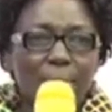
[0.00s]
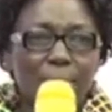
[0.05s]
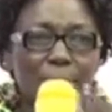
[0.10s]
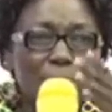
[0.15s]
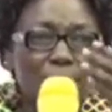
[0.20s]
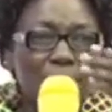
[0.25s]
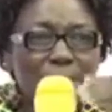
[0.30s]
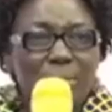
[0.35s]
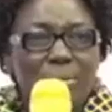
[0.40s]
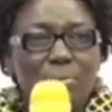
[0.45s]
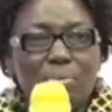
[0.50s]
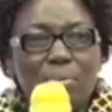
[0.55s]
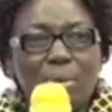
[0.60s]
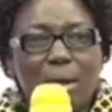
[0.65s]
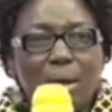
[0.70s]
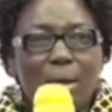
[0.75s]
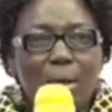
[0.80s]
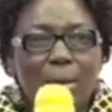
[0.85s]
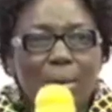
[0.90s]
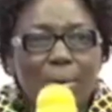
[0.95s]
but
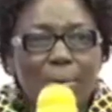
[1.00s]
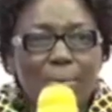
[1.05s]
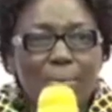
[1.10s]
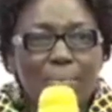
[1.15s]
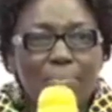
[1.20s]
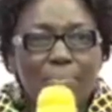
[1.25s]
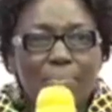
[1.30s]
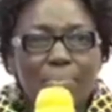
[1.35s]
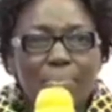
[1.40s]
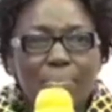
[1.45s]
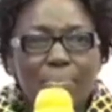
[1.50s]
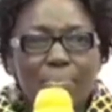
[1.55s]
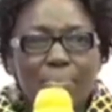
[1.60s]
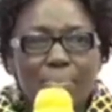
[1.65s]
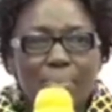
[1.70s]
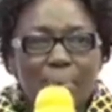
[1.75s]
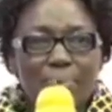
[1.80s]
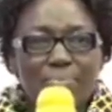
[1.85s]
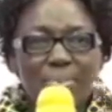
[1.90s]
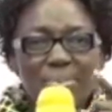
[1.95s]

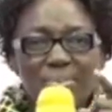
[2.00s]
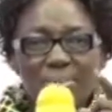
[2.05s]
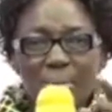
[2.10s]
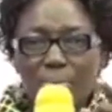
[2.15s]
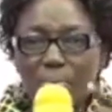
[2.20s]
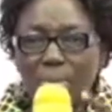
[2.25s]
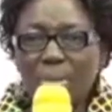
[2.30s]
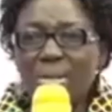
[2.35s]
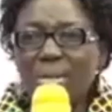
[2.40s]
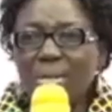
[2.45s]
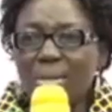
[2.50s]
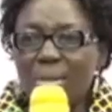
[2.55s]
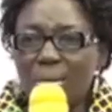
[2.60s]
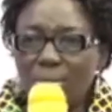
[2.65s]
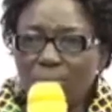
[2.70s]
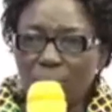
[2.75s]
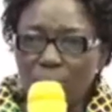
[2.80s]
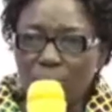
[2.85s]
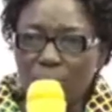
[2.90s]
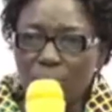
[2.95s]
I've assigned my
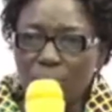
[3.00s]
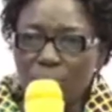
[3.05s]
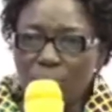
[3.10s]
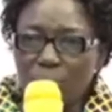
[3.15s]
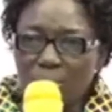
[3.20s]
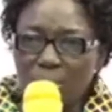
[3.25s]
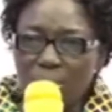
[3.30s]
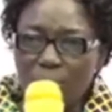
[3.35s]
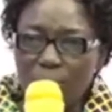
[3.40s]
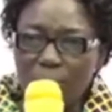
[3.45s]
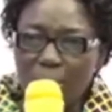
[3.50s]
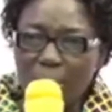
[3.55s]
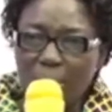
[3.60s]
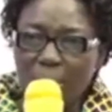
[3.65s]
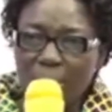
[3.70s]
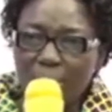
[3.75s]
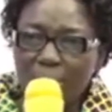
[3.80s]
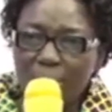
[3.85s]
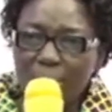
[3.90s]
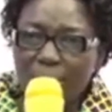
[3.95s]
delegation to go to Ottawa
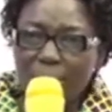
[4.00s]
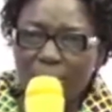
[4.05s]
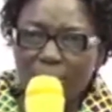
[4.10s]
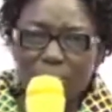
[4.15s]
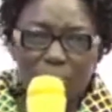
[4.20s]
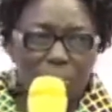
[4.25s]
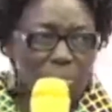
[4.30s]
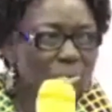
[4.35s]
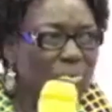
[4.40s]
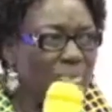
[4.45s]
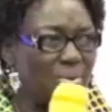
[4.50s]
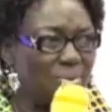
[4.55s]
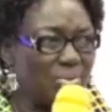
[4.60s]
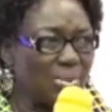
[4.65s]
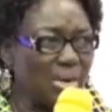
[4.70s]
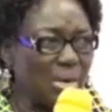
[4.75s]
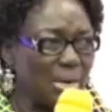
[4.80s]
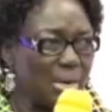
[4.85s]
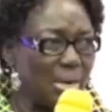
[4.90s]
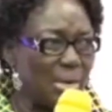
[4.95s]
because there is
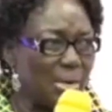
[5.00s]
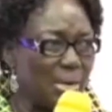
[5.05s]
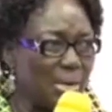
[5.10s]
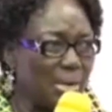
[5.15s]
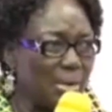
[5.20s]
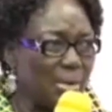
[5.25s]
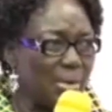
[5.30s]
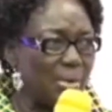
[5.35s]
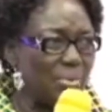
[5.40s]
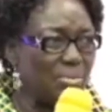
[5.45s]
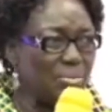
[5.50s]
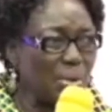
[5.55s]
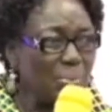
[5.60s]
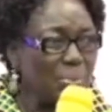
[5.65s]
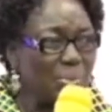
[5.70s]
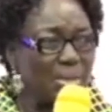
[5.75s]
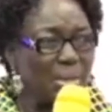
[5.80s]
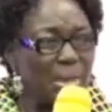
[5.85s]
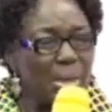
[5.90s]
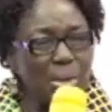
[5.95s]
Canada Day to
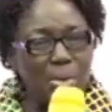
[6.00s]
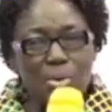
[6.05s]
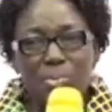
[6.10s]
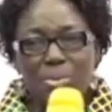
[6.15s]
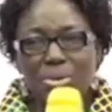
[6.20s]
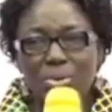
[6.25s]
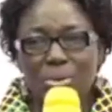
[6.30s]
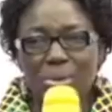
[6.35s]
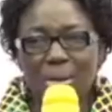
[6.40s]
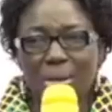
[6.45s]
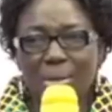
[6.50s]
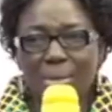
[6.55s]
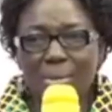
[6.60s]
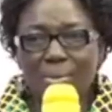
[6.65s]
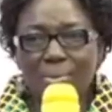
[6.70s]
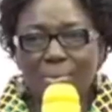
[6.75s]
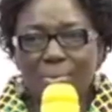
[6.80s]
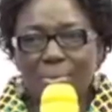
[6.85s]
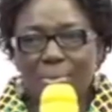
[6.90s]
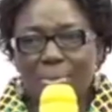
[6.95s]
support the High Commissioner,
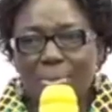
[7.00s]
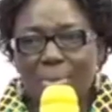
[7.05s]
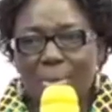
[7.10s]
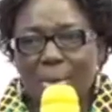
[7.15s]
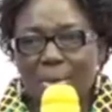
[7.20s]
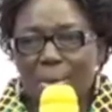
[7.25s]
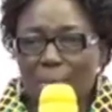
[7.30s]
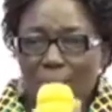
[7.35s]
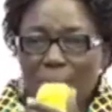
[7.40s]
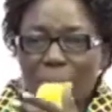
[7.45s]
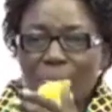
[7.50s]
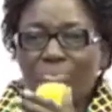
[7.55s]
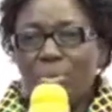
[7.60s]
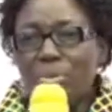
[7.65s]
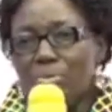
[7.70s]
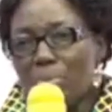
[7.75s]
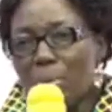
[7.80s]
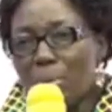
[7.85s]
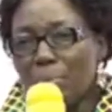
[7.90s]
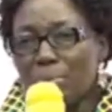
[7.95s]
and I believe
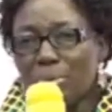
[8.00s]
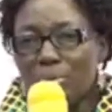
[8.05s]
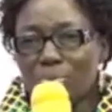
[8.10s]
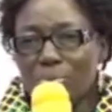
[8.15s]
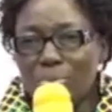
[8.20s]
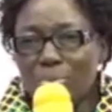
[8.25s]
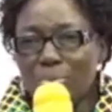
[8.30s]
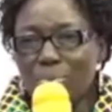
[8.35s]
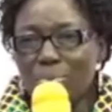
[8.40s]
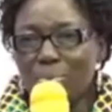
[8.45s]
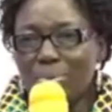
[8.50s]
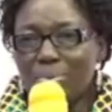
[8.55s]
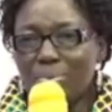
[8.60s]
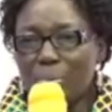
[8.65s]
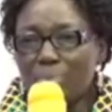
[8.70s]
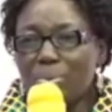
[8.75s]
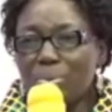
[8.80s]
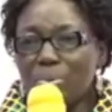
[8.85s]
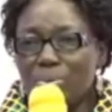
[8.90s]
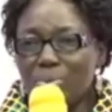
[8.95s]
they'll be able to
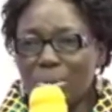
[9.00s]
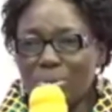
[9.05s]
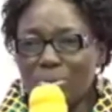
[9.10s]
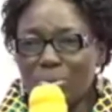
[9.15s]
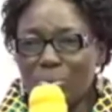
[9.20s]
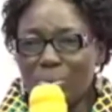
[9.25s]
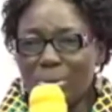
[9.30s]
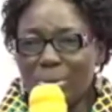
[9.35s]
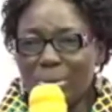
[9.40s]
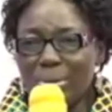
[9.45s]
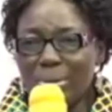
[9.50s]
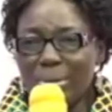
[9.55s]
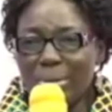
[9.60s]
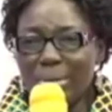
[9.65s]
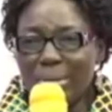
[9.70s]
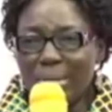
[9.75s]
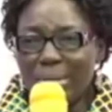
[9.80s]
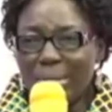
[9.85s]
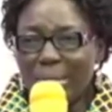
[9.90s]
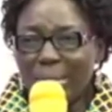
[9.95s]
support you as well.
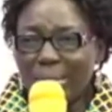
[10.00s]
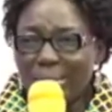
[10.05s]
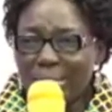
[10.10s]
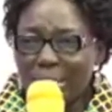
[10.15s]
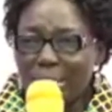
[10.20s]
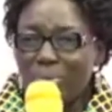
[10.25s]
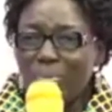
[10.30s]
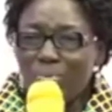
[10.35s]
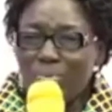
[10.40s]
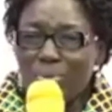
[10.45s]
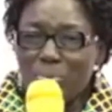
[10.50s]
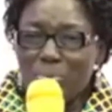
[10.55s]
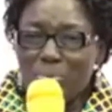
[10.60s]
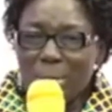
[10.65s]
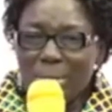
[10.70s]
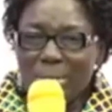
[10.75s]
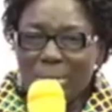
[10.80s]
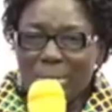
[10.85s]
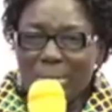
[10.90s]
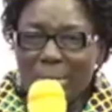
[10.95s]
Thank you very
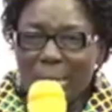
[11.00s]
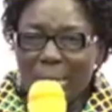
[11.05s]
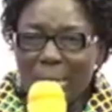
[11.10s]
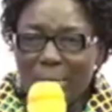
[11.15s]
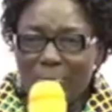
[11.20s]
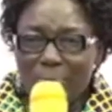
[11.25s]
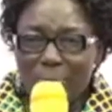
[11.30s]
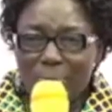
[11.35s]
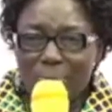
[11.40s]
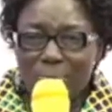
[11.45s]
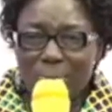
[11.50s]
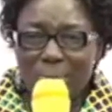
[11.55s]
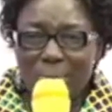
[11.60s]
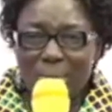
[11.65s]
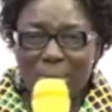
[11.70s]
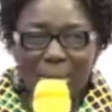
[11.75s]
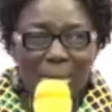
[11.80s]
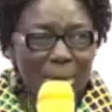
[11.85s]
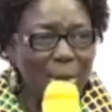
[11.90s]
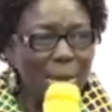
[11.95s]
much, and have a good
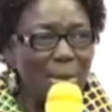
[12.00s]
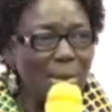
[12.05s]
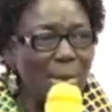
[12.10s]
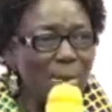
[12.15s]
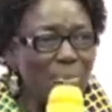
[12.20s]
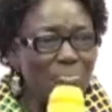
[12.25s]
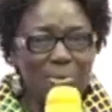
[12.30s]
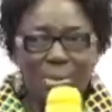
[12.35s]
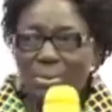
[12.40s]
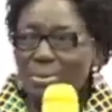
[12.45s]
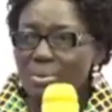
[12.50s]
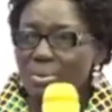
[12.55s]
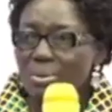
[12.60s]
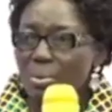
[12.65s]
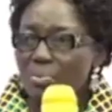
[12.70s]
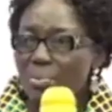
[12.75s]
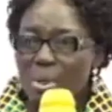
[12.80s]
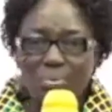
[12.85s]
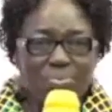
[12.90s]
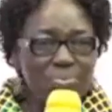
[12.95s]
day. Can I now invite,
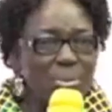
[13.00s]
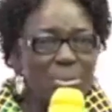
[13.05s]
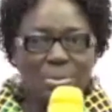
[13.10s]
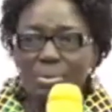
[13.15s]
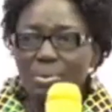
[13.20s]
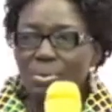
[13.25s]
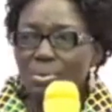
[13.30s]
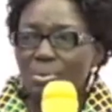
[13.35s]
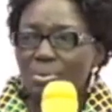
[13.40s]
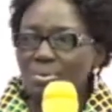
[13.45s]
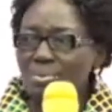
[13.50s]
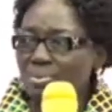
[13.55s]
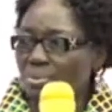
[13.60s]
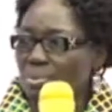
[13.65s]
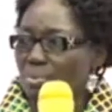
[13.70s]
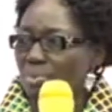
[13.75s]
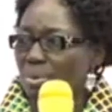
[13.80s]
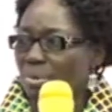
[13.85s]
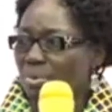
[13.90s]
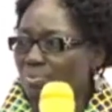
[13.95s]
am I inviting, or is
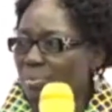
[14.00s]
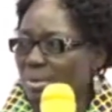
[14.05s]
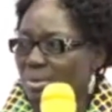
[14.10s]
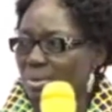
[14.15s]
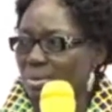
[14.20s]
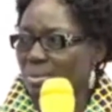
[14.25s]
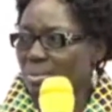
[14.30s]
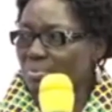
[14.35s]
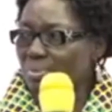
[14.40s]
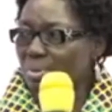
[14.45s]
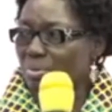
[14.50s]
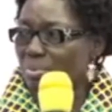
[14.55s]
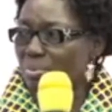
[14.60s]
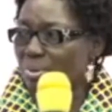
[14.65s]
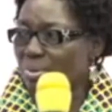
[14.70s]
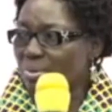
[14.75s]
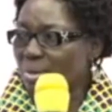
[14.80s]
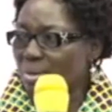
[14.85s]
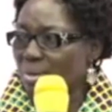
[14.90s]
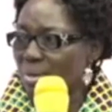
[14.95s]
somebody inviting the Vice
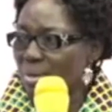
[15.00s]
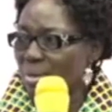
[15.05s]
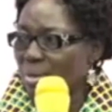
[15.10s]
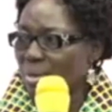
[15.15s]
President?